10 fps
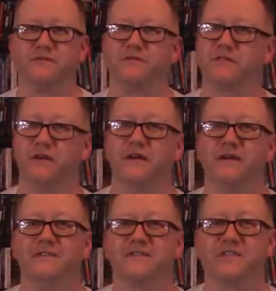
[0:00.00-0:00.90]
Sorry,
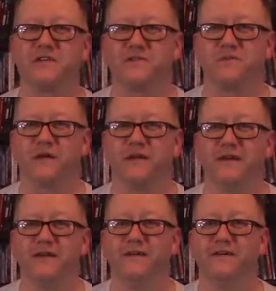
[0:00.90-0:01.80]
excuse me.
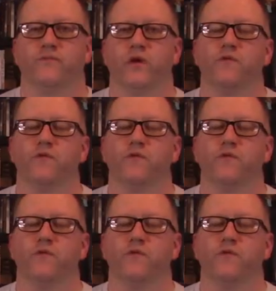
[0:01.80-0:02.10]
Now,